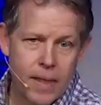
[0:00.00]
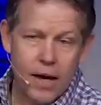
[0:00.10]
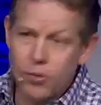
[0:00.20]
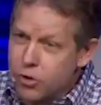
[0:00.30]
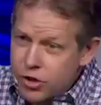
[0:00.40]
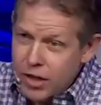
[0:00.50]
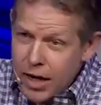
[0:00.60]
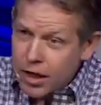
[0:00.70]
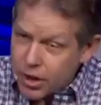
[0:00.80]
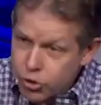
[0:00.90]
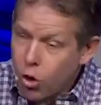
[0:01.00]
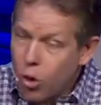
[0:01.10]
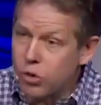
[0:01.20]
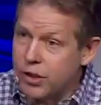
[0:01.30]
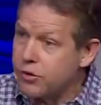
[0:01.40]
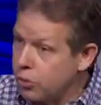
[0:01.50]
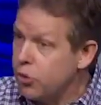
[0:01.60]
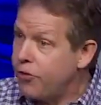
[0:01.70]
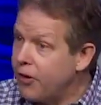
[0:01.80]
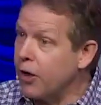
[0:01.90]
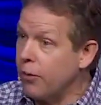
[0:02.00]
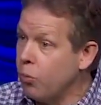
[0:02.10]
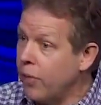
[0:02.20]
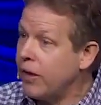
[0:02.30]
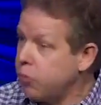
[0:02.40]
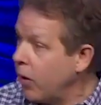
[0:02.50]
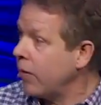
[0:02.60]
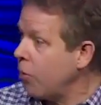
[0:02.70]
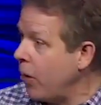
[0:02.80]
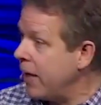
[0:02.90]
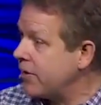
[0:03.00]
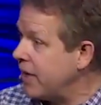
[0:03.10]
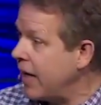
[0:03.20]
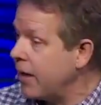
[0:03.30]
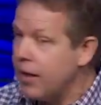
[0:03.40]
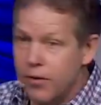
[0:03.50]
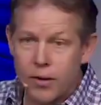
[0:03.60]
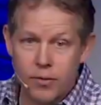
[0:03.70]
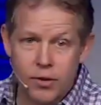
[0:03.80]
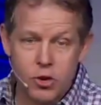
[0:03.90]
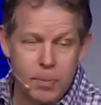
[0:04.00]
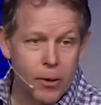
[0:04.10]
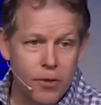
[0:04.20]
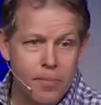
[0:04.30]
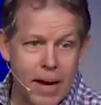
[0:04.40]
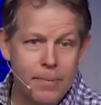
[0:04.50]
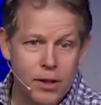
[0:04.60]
And there's and it controls us through fear. Well, that's one of the ways that the, the spirit of mammon